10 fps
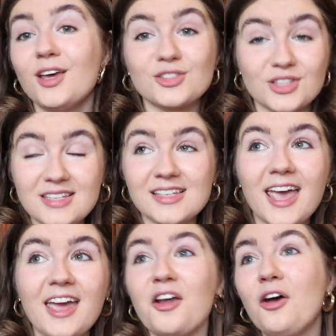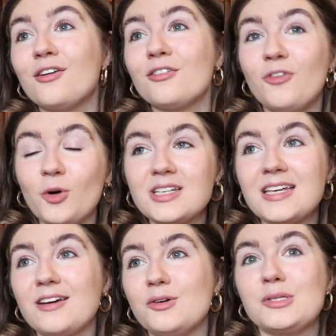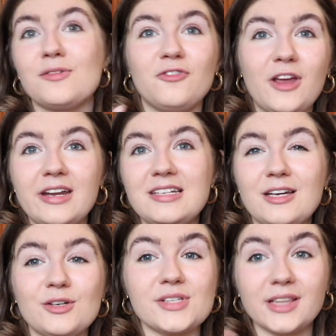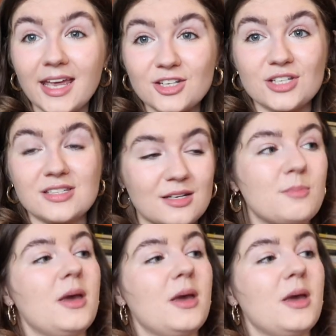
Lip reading: So these again, folk tales, fairy tales, legends and